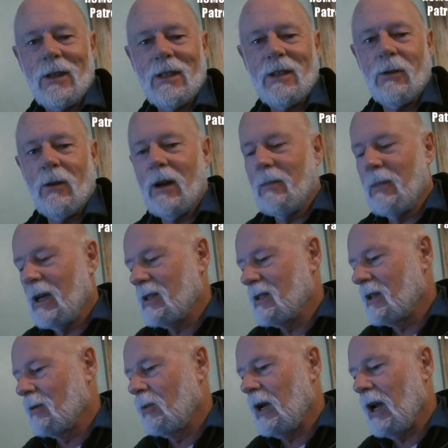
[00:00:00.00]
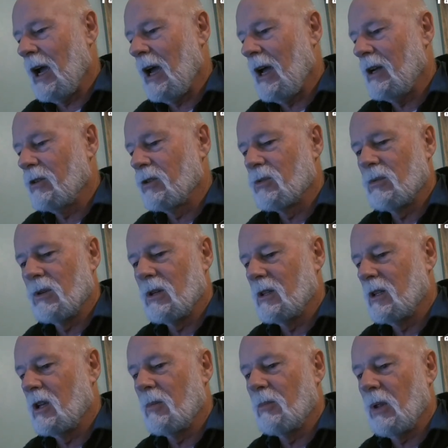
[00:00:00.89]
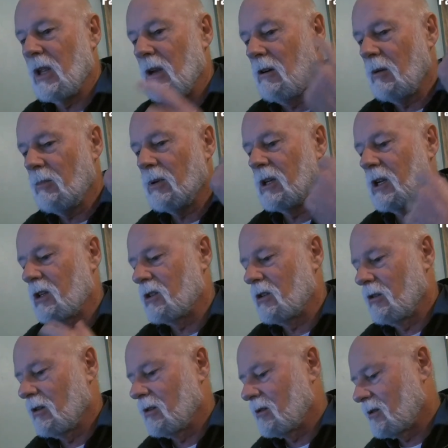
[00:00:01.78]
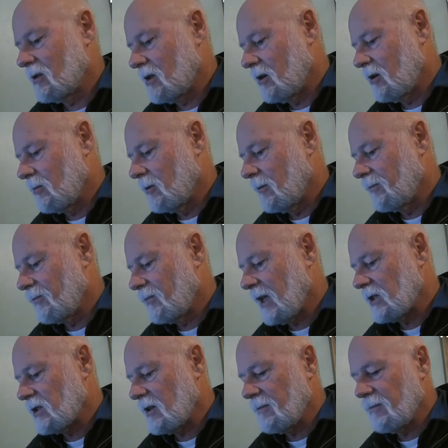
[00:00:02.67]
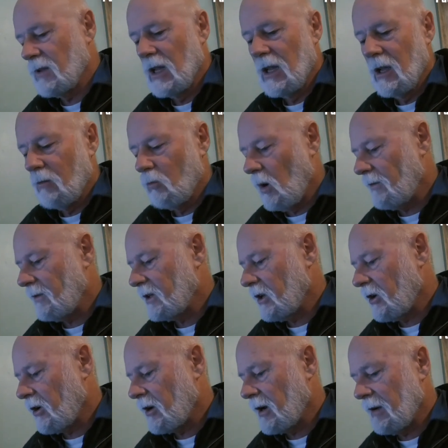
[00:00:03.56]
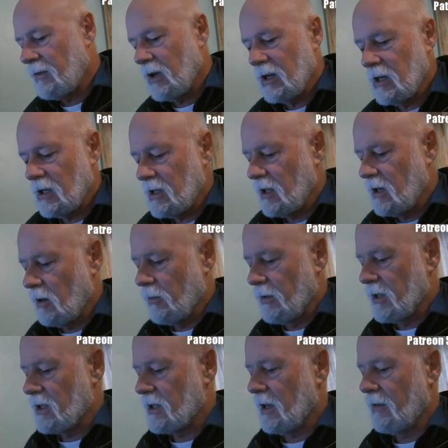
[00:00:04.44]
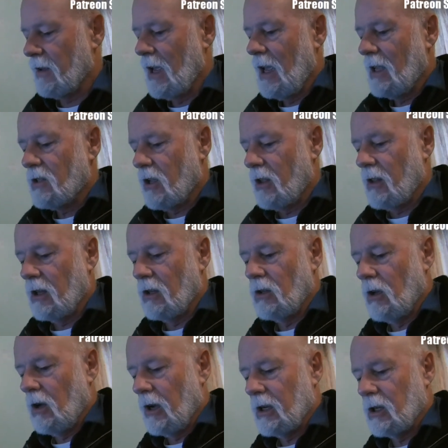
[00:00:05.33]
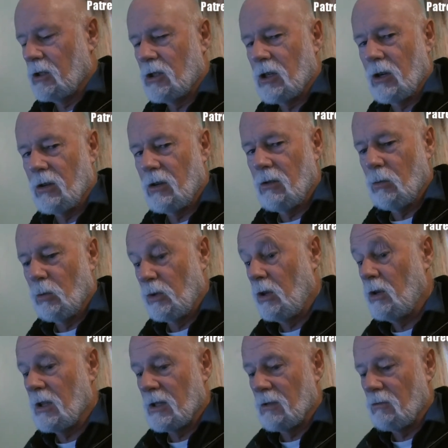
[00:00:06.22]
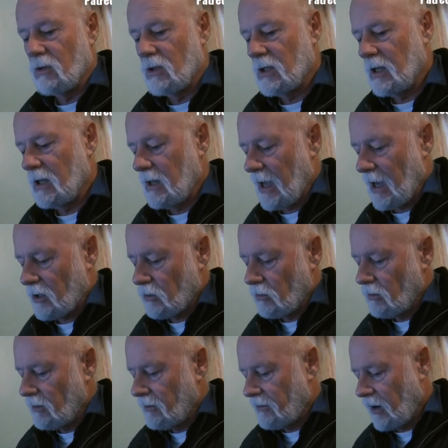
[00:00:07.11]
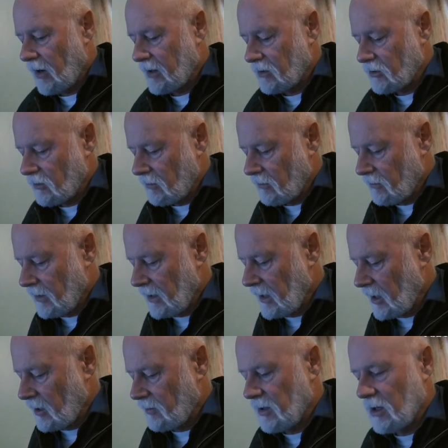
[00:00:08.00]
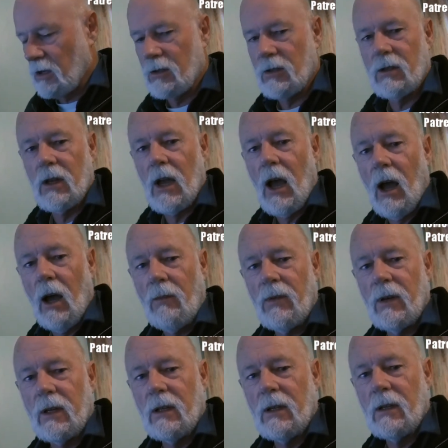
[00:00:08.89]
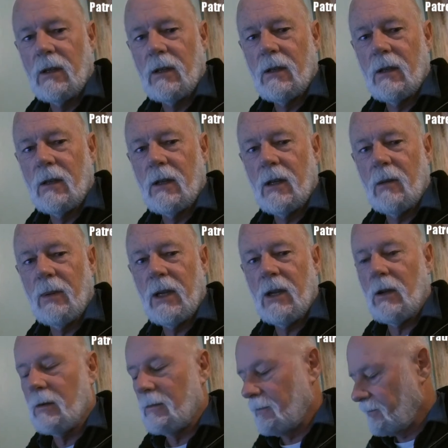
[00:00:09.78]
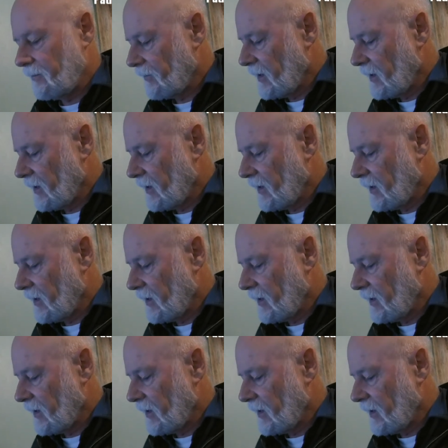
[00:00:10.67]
It's quite amazing. And when it hails, well, you've got to put hearing protection on. It's terrible. That's it. Waffled on enough. I need to get on with this stuff so that I can show you, or you can see the actual final video, because hopefully it'll be good.